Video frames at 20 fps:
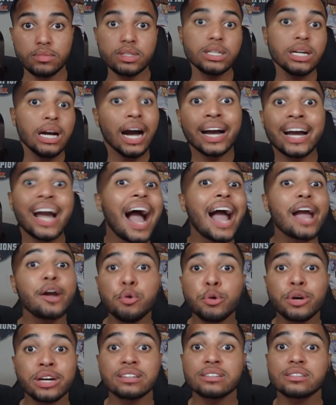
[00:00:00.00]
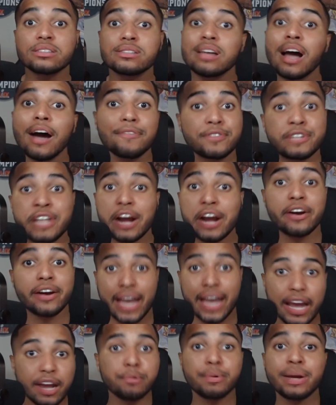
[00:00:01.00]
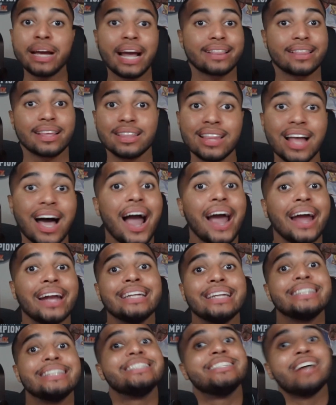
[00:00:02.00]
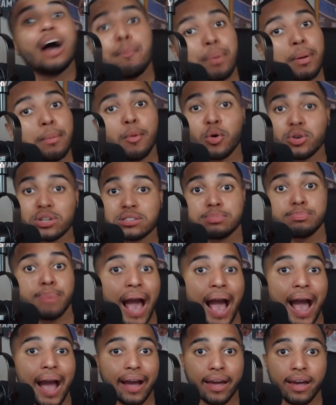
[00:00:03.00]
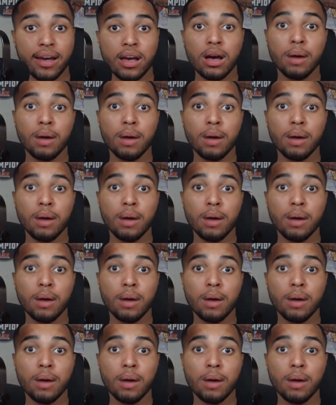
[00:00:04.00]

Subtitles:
A guy who can stuff Derrick Henry at the line and dump him on his back,